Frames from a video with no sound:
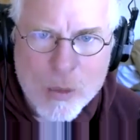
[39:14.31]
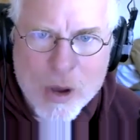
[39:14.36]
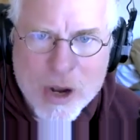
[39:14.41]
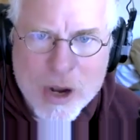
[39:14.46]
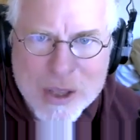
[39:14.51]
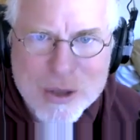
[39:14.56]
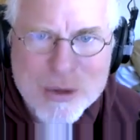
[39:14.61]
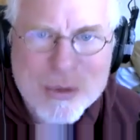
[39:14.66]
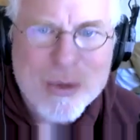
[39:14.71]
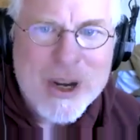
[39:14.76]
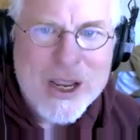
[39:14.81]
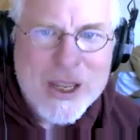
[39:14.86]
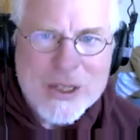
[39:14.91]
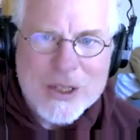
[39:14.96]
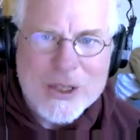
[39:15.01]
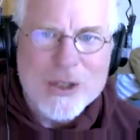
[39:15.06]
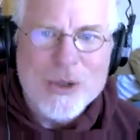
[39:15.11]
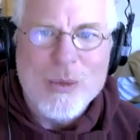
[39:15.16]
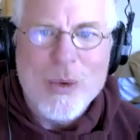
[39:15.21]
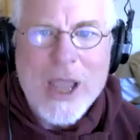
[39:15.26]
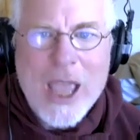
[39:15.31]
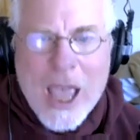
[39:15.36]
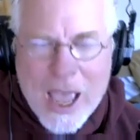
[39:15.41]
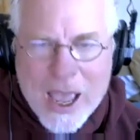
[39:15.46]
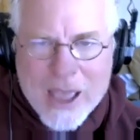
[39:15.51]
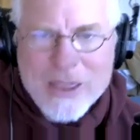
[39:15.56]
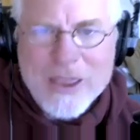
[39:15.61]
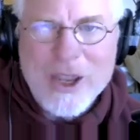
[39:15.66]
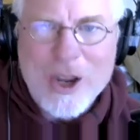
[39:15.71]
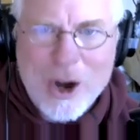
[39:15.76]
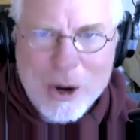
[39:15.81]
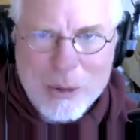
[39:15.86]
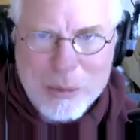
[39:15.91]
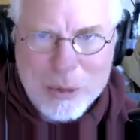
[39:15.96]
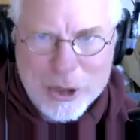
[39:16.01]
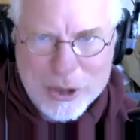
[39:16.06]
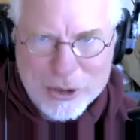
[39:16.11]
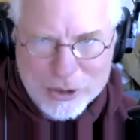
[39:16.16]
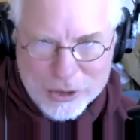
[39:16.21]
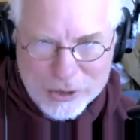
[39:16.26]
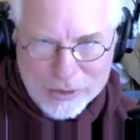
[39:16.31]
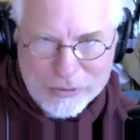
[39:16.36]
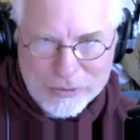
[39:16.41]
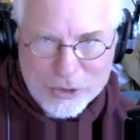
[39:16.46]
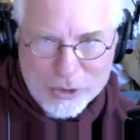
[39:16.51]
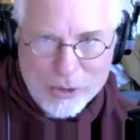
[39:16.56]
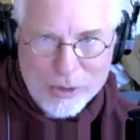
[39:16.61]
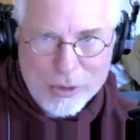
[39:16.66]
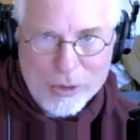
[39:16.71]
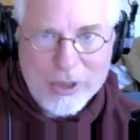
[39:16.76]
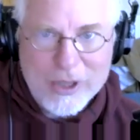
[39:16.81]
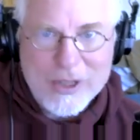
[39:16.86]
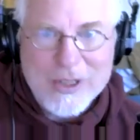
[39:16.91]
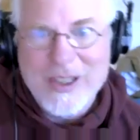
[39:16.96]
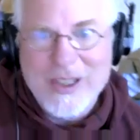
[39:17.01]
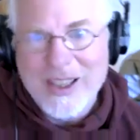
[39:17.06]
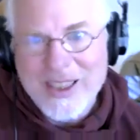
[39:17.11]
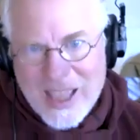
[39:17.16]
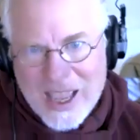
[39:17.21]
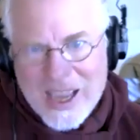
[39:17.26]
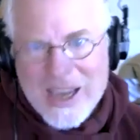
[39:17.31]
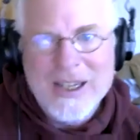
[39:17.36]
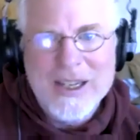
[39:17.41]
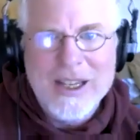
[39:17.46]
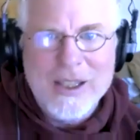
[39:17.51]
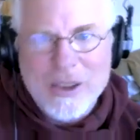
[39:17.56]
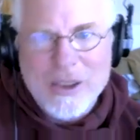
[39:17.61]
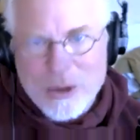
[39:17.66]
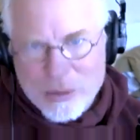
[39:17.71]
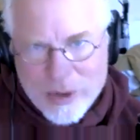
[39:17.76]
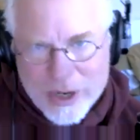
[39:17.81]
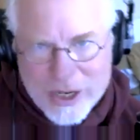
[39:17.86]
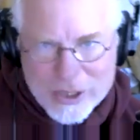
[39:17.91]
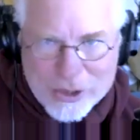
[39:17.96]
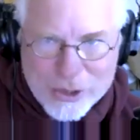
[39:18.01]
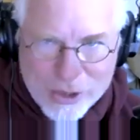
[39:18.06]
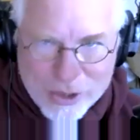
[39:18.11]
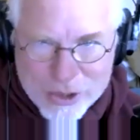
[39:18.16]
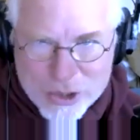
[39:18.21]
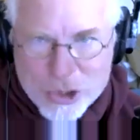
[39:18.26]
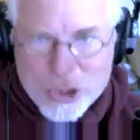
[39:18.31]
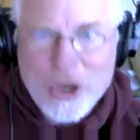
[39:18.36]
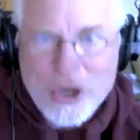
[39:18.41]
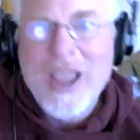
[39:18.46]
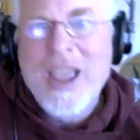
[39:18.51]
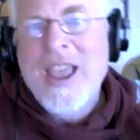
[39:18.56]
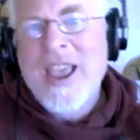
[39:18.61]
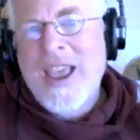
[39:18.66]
One of the reasons we had the arbiters of truth is that they did the research.